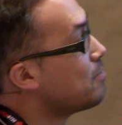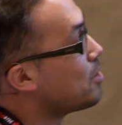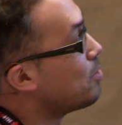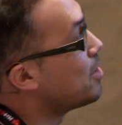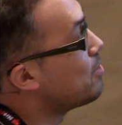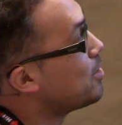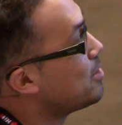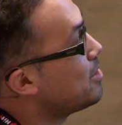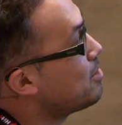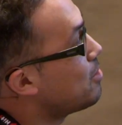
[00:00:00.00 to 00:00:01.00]
So
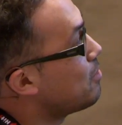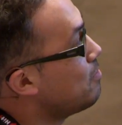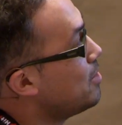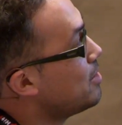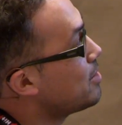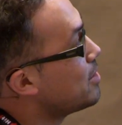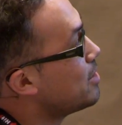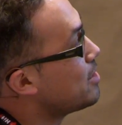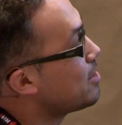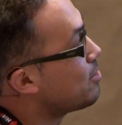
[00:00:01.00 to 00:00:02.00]
what this sort of means
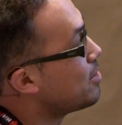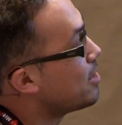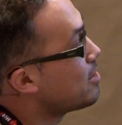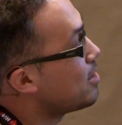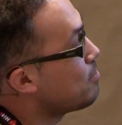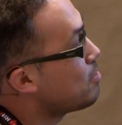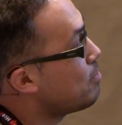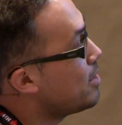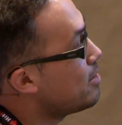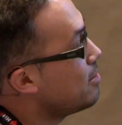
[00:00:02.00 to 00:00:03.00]
is, so there's some
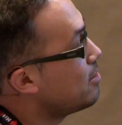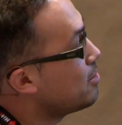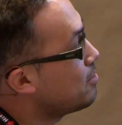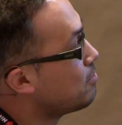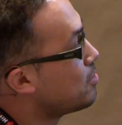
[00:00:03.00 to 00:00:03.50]
space here,